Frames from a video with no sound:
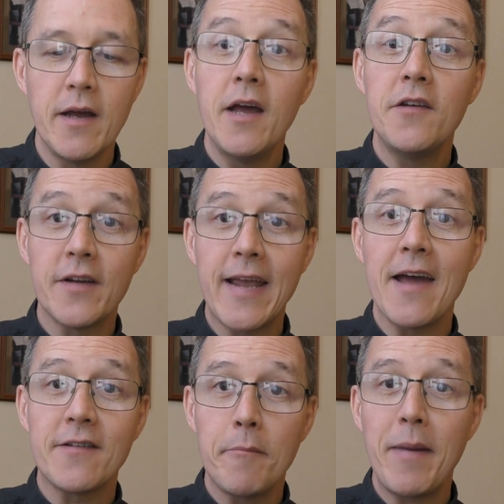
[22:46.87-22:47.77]
to
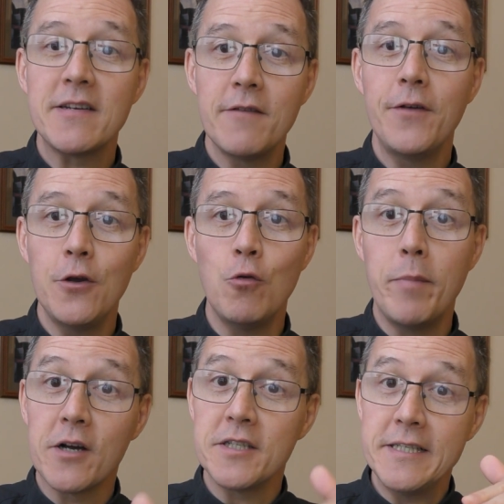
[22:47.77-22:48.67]
get a better view
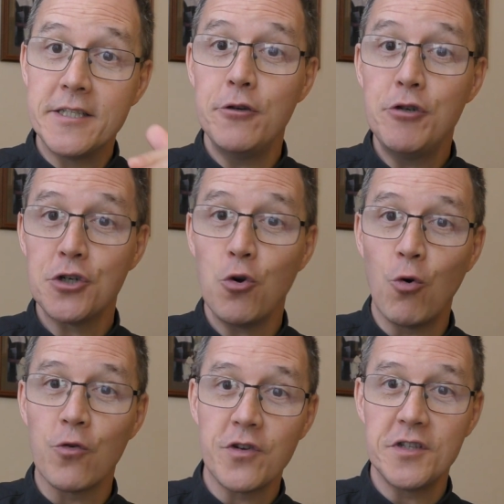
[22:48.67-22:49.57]
because he's too
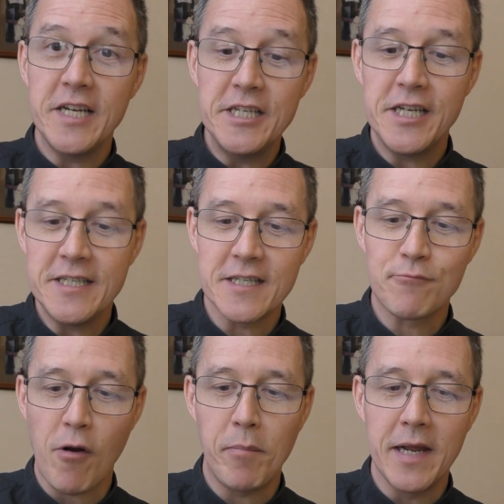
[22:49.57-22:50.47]
short to see Jesus
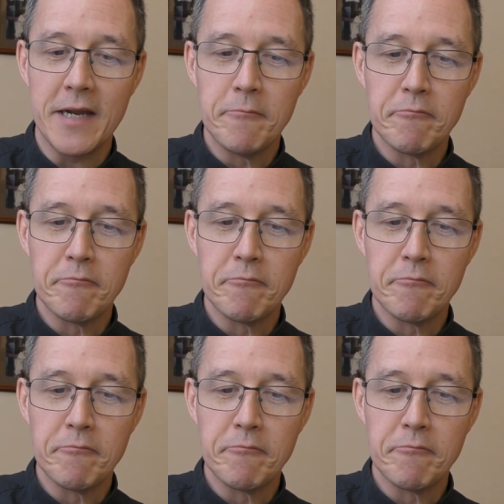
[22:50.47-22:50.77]
properly.